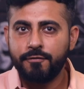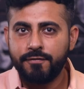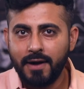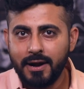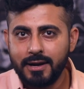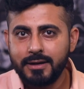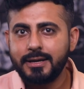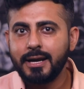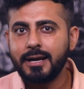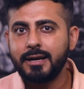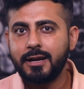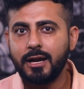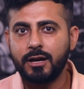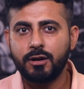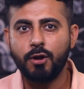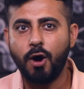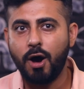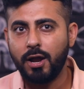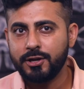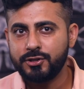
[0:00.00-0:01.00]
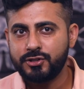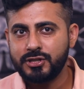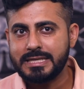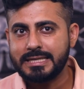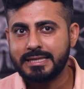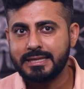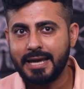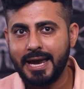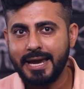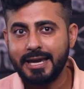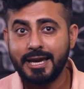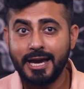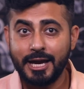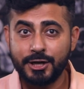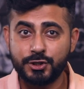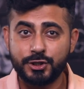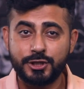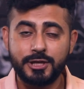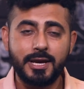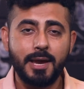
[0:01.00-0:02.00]
Front-end technologies like
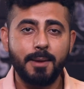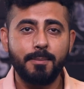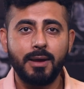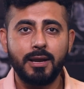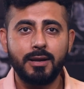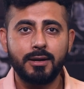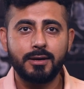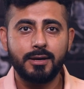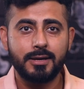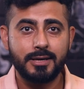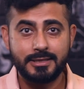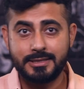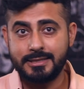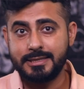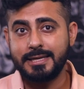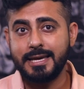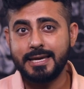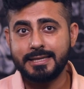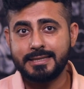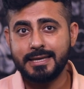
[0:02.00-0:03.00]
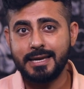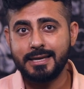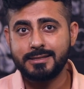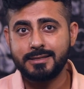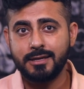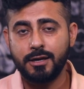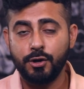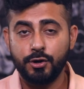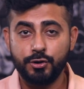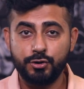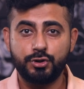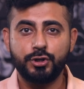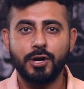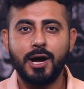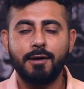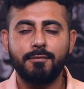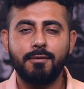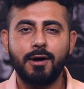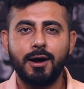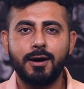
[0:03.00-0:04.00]
HTML, CSS,
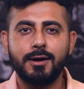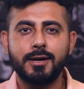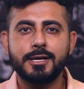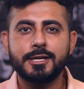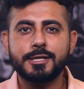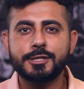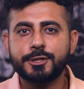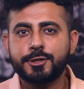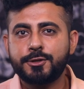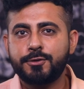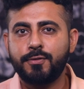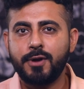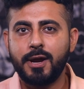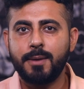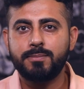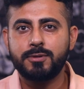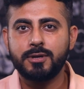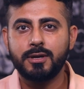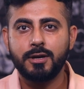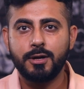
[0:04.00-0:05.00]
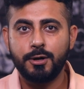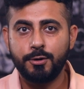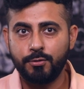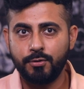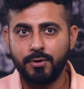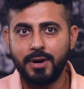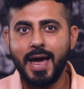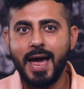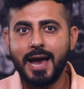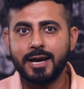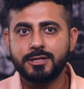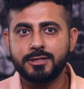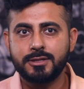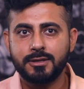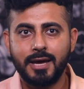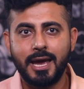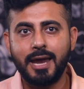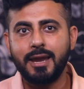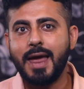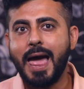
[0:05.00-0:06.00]
Java, Script, React
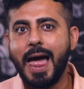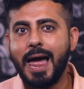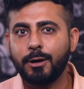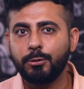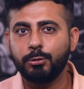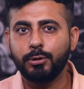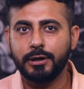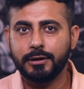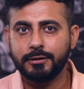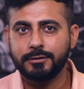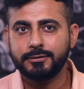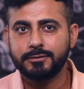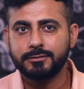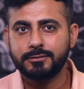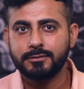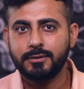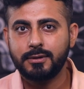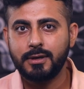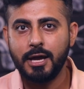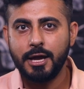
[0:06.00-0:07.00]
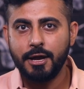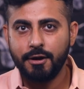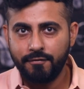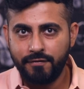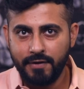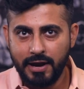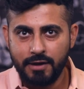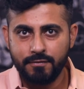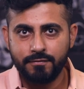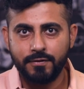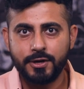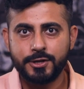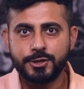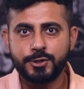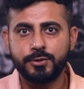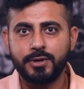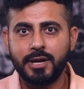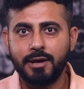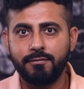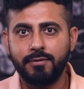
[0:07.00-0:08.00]
and Angular. Frameworks
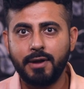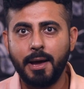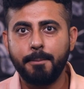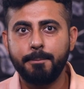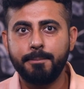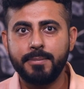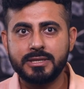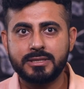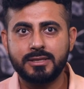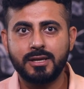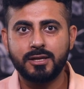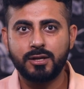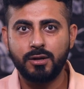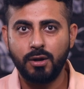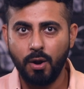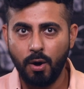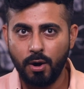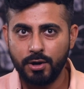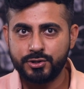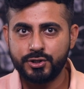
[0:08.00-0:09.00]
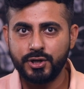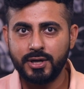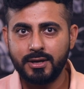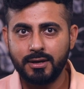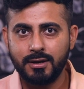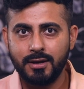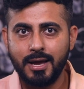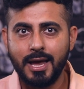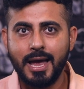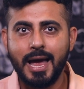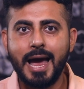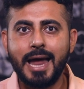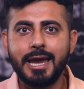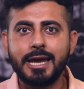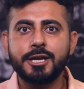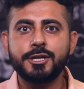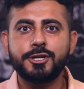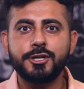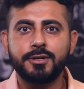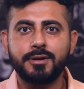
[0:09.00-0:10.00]
to develop business logic and
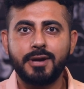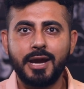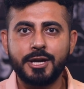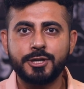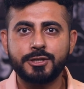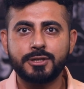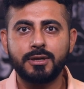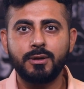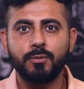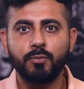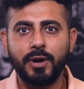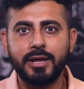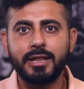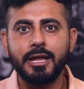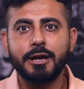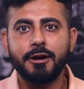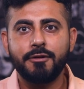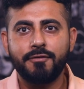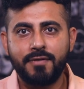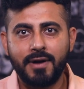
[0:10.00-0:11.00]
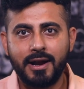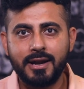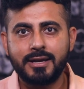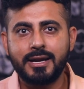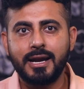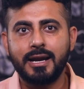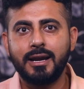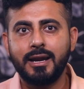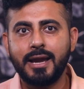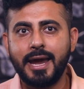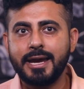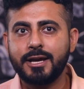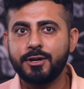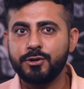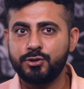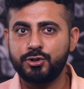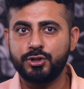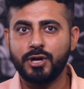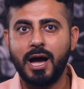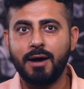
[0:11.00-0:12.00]
integration with front-end
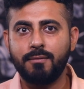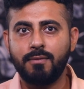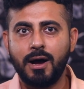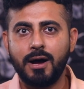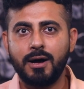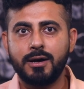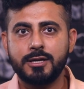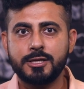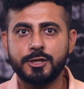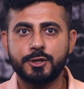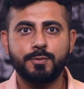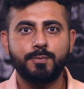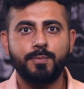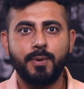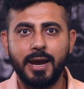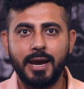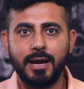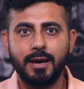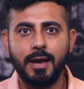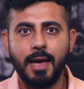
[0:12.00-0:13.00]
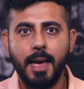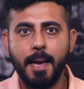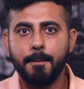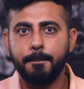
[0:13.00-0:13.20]
like Java, Spring,